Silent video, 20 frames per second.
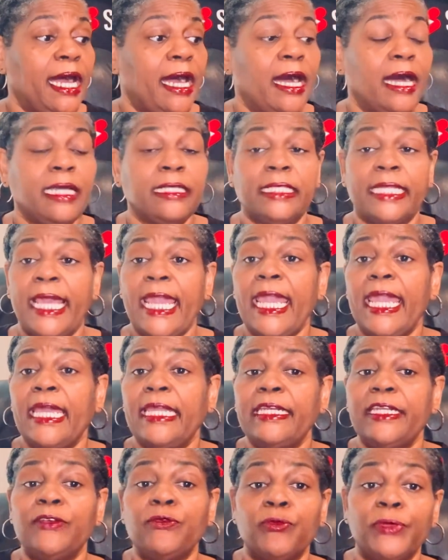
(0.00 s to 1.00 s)

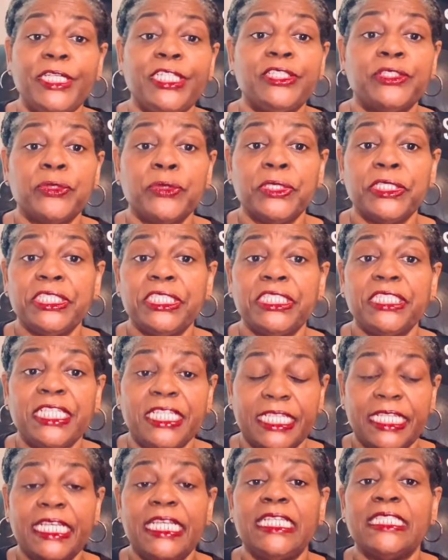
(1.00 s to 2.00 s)
land and resources
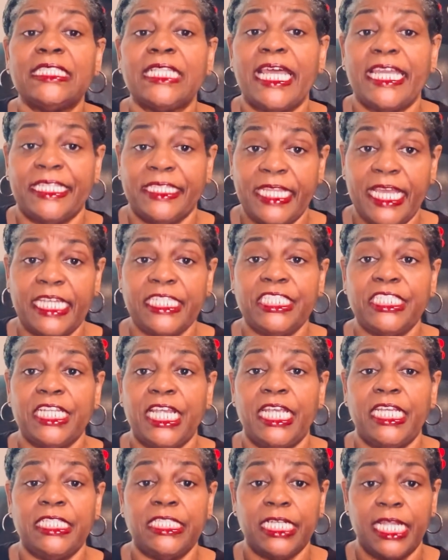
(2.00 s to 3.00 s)
and things like that
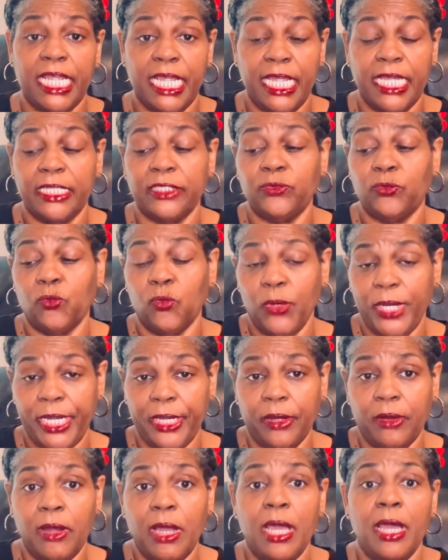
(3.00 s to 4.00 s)
change as
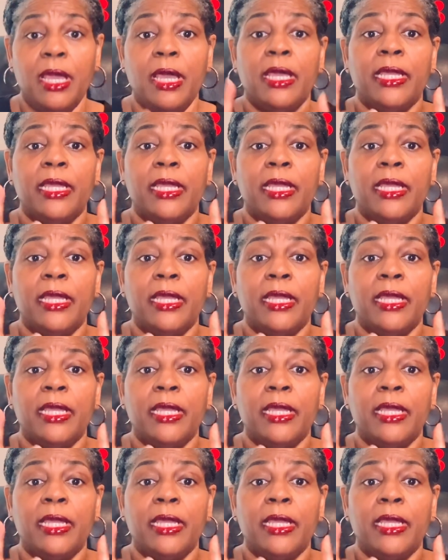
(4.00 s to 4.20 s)
well.